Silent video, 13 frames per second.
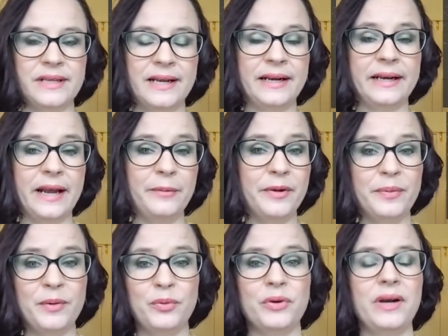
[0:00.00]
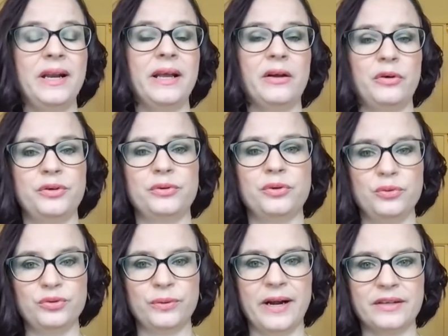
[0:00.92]
and how many people click on your call
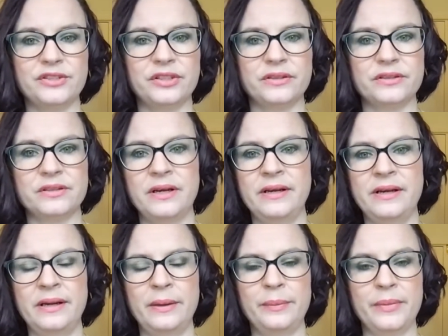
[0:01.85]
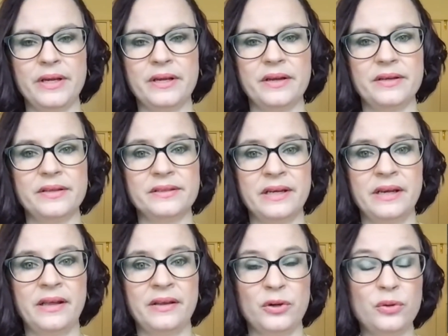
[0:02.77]
to actions, because
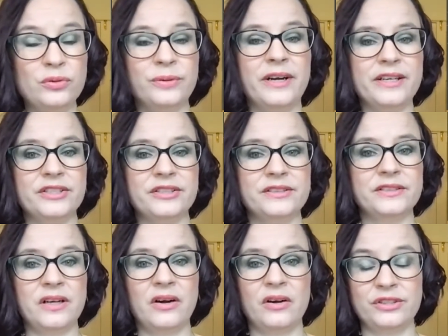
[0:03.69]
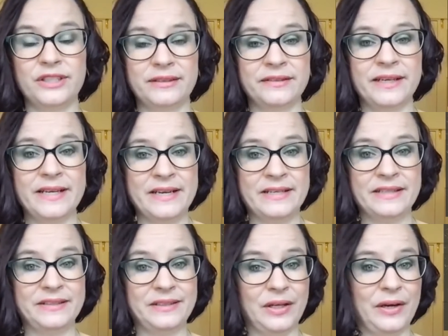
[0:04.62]
call to actions are generally
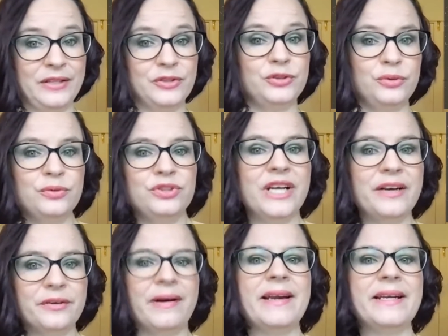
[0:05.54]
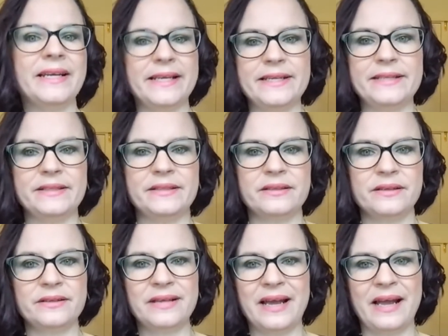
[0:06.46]
designed to generate leads,
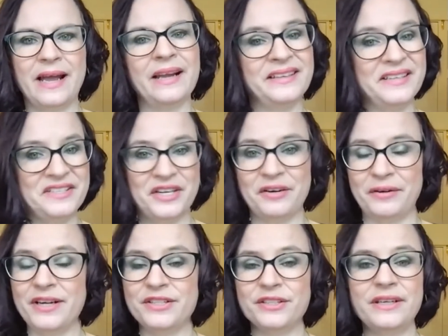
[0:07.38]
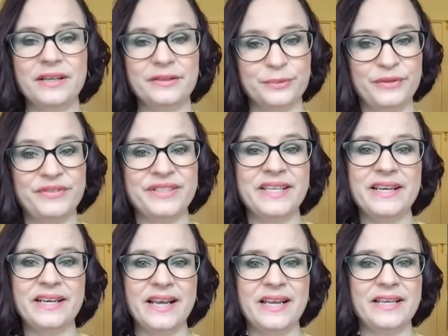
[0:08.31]
and lead generation, as we've
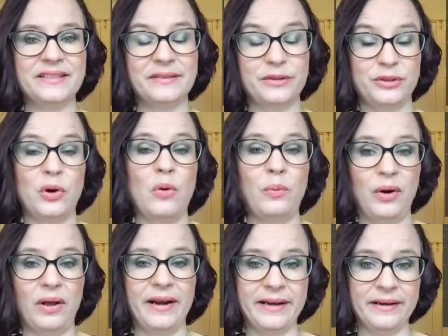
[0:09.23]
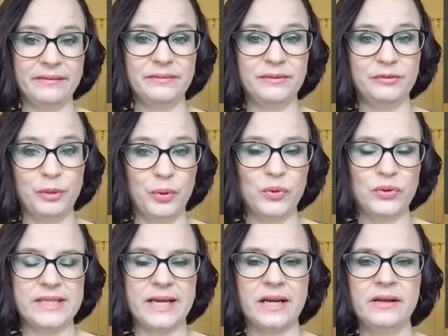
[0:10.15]
seen, is the top line
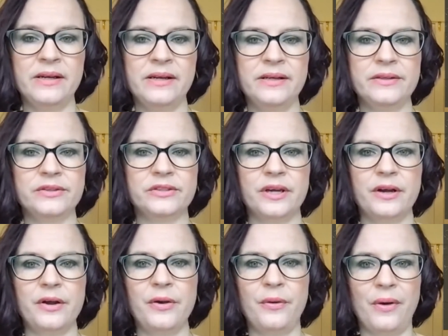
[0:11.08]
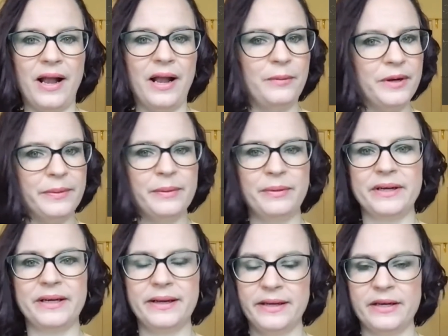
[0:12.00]
reporting. So how many people are
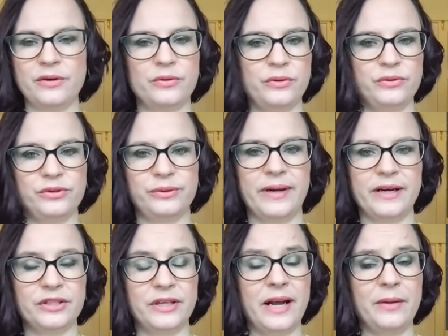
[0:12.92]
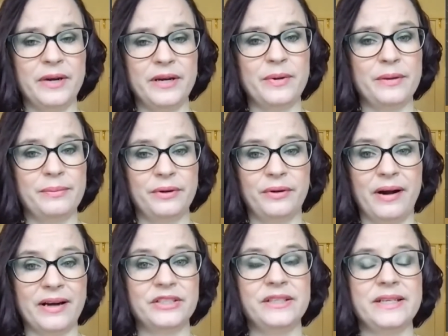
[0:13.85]
clicking your calls to action? How many people are
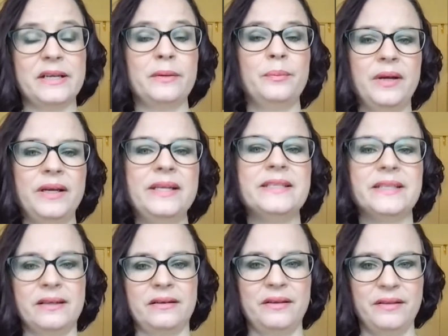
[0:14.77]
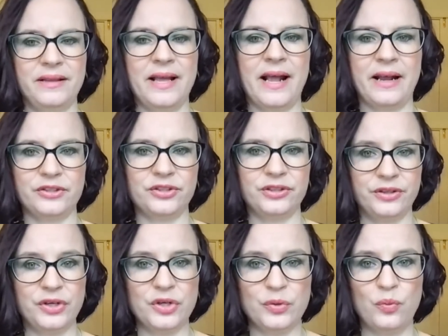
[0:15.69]
actually completing the action
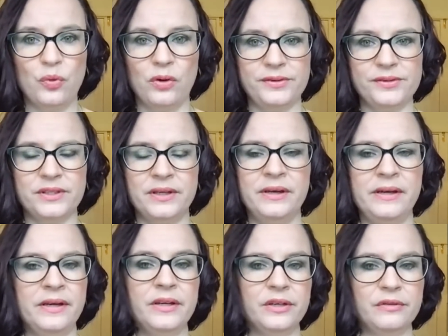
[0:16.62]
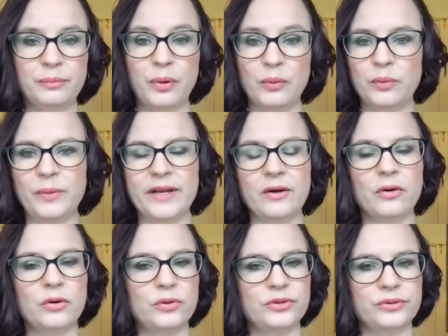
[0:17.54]
that you want? You've probably got
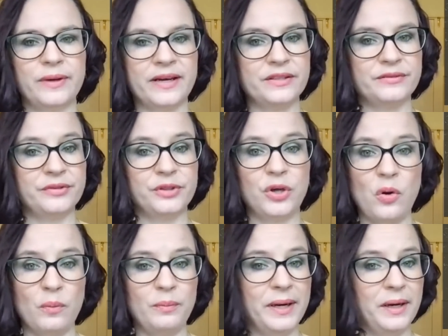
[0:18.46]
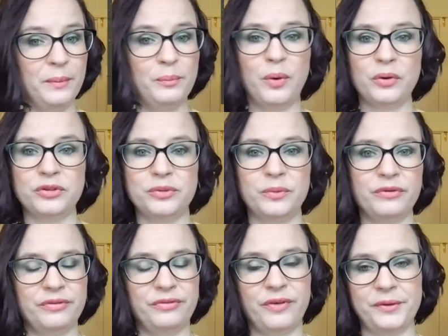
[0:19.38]
calls to action for top, middle, and bottom of the
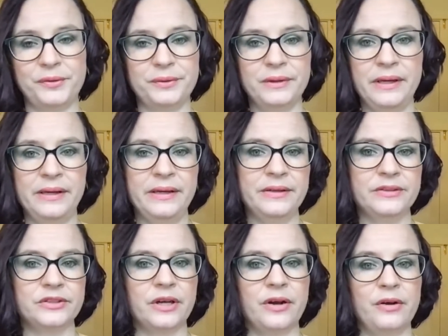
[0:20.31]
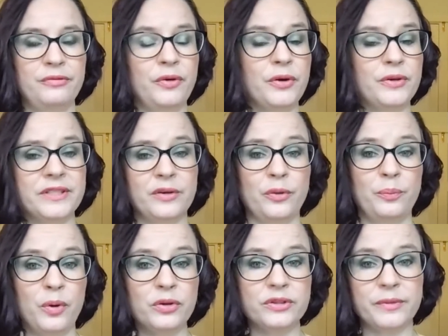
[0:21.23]
funnel. So focusing on the
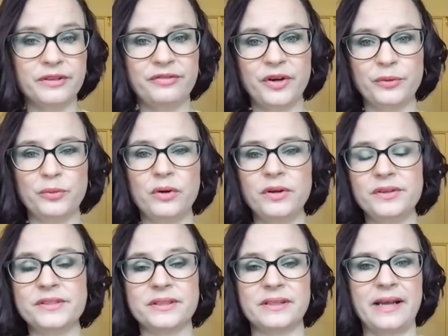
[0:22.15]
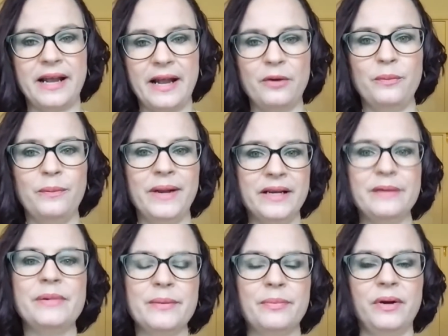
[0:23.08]
bottom of the funnel ones, how many
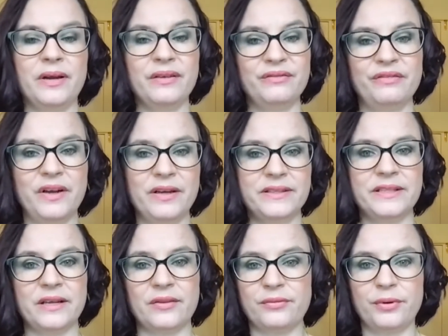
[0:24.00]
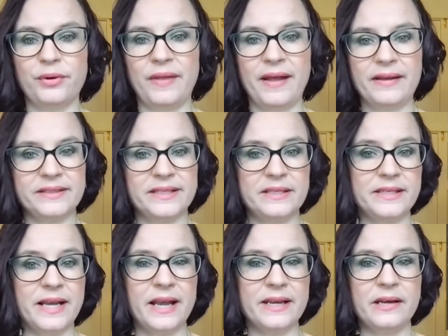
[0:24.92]
people are converting through that
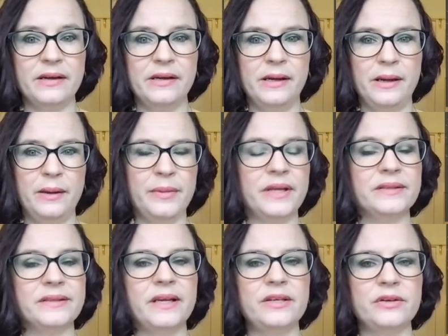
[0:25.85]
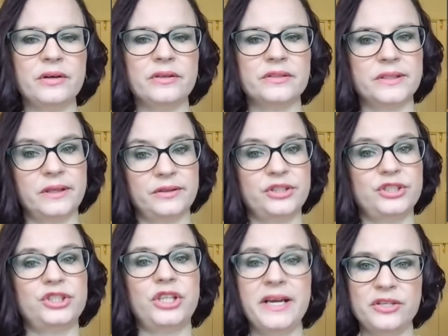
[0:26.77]
CTA? Because then you can start to
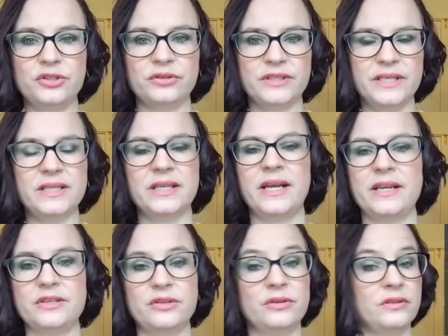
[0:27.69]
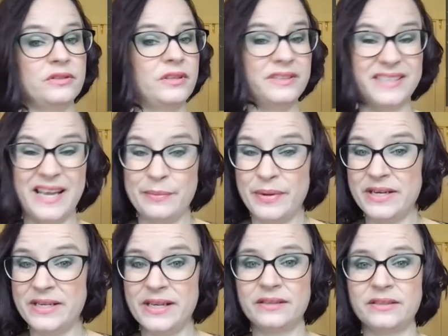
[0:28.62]
change your CTAs, you can start to A/B
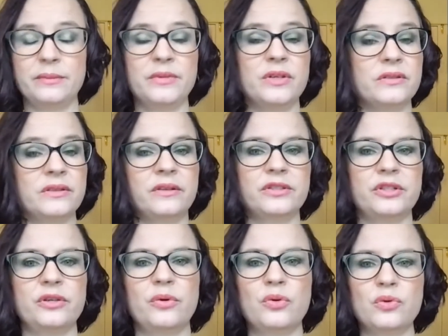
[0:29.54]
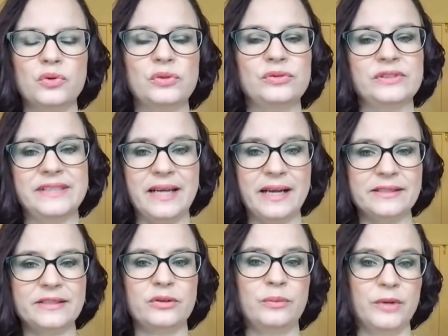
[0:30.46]
test them, you can start to do all sorts of
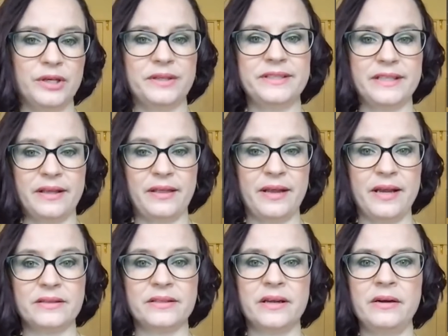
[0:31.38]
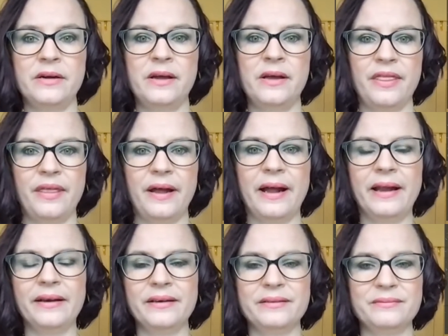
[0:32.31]
tactical marketing things that
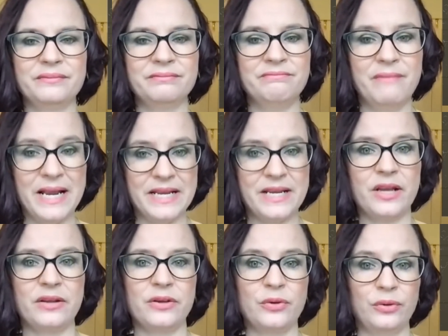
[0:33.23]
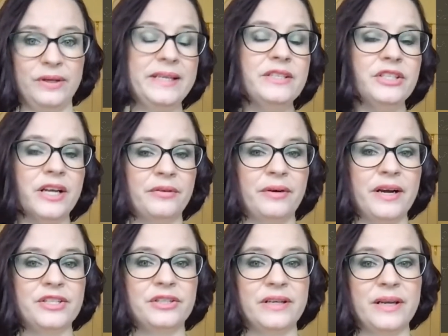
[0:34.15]
make your lead
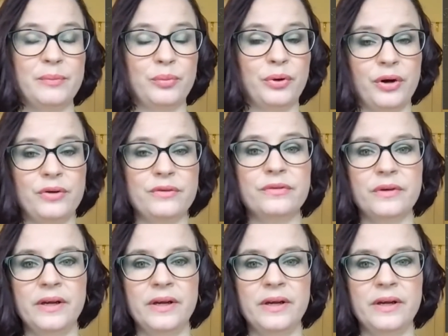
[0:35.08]
generation improve.